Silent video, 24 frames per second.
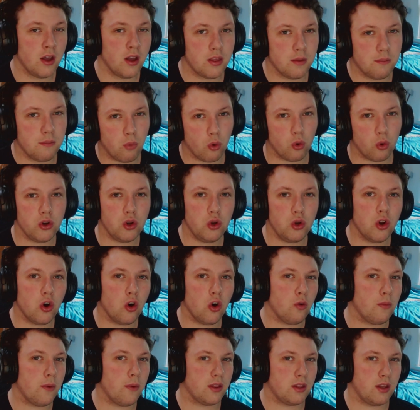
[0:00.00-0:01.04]
The more you
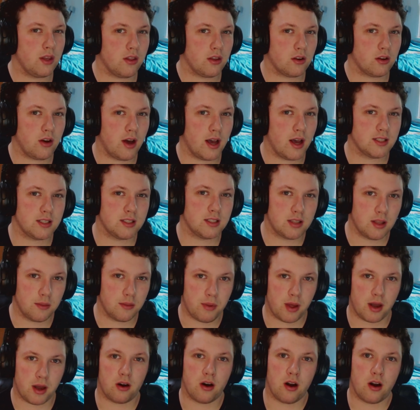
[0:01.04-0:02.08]
know about the other classes, the
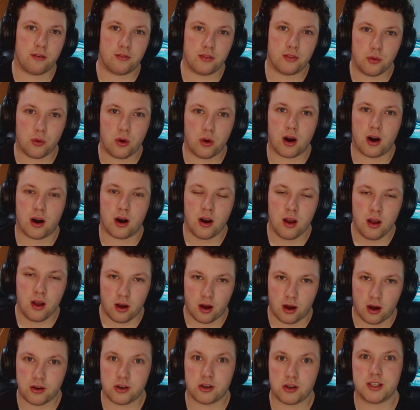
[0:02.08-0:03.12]
better off you are
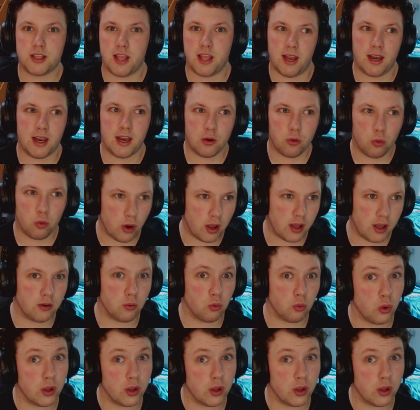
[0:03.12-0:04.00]
understanding when,